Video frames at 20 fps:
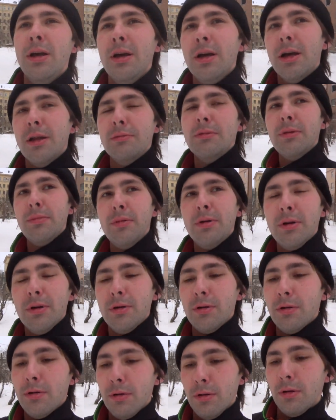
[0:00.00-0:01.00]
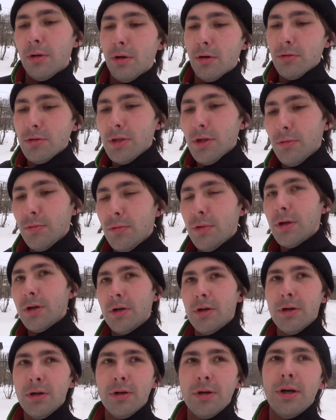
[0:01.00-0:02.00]
and maybe go somewhere
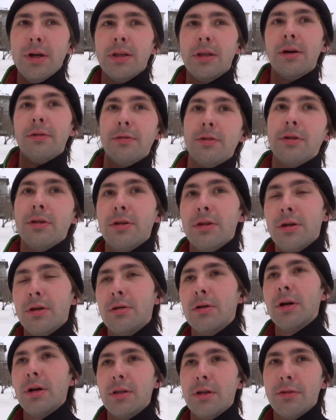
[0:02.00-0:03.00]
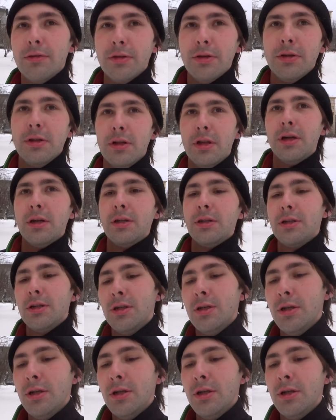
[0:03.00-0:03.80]
right after the lunch.